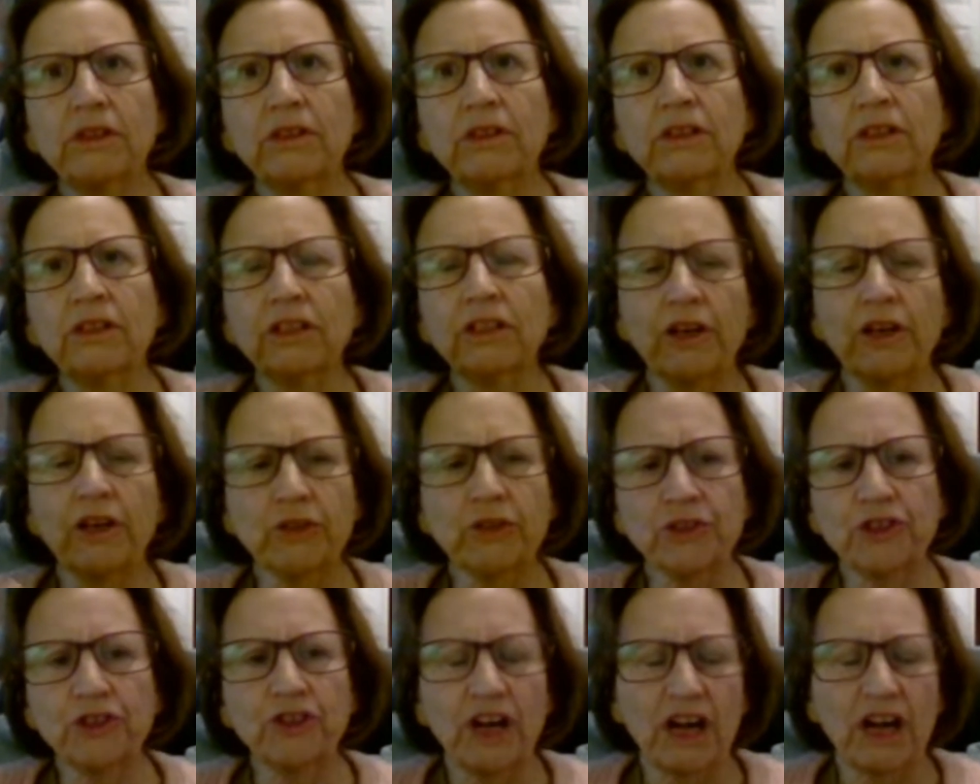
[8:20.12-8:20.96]

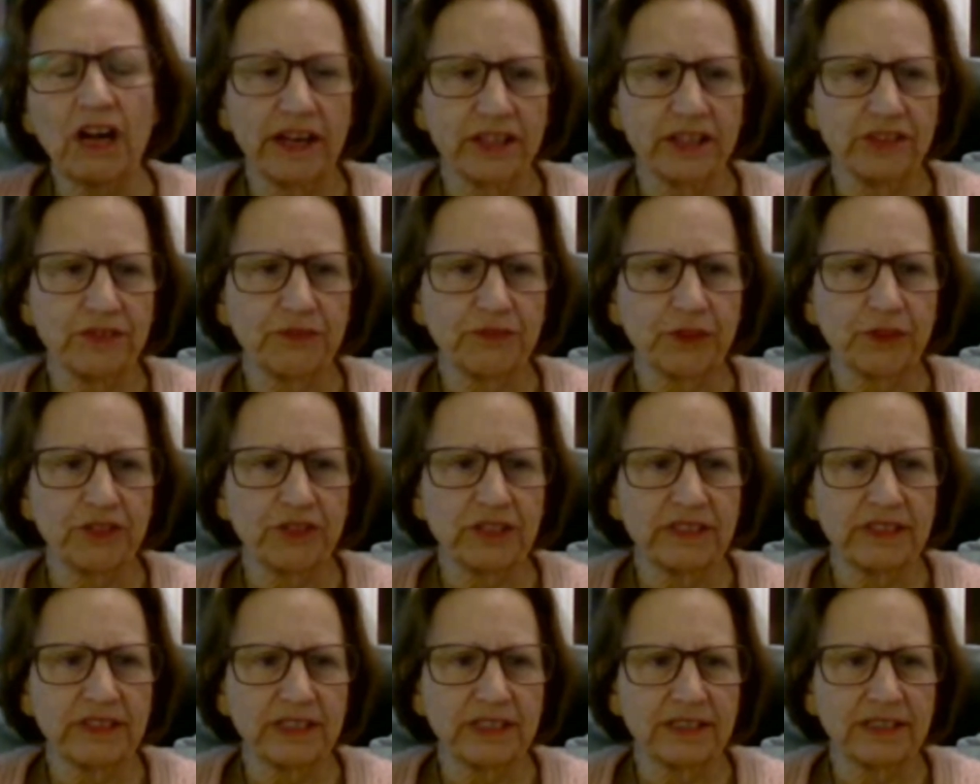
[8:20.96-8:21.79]
close your eyes for
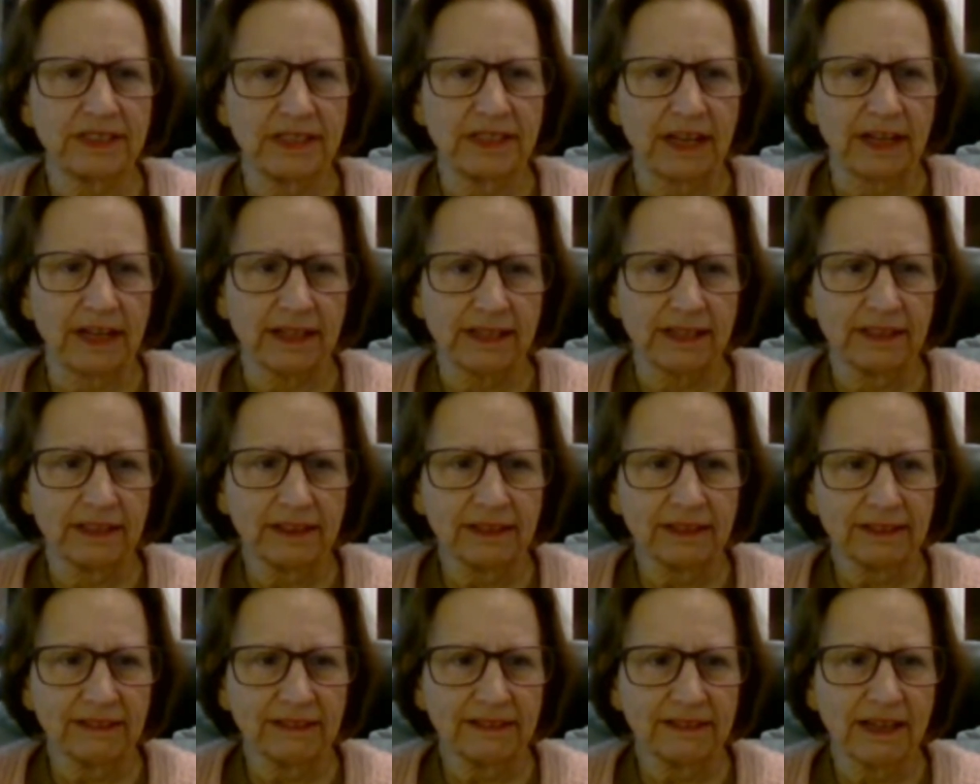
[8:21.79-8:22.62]
just a second
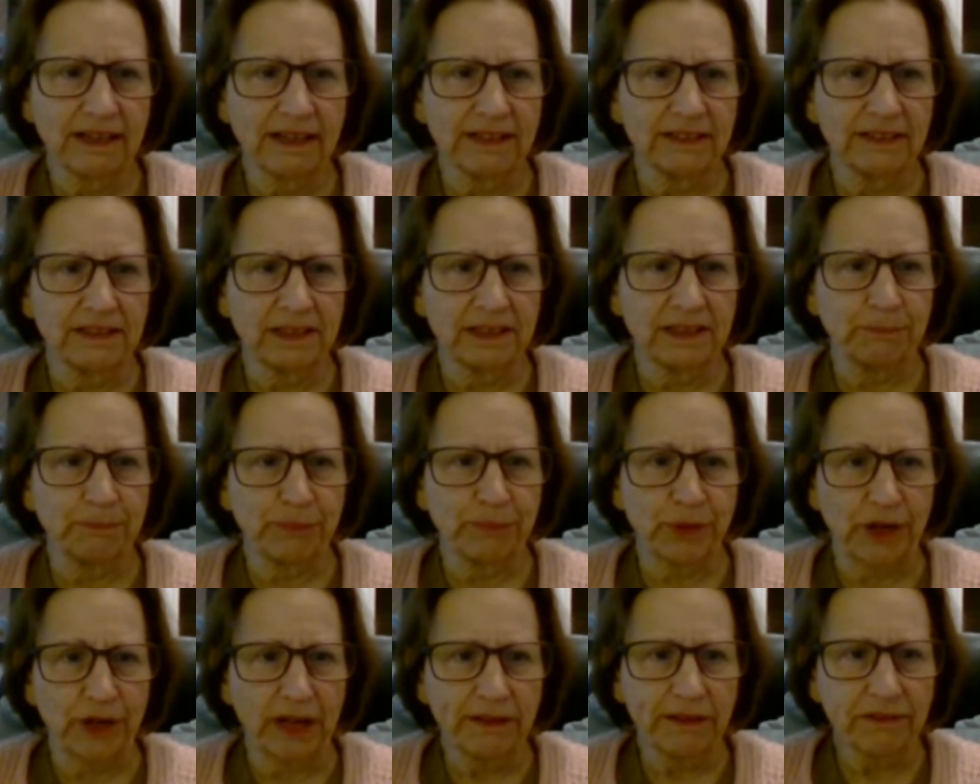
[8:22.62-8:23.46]
and take a deep
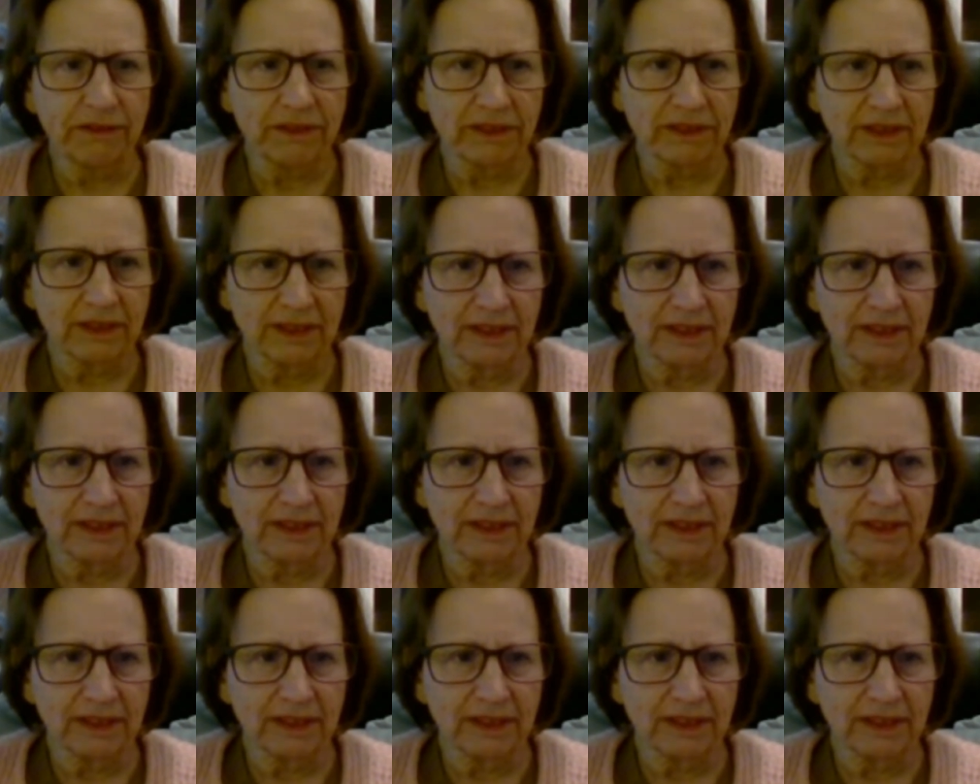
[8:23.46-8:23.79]
breath,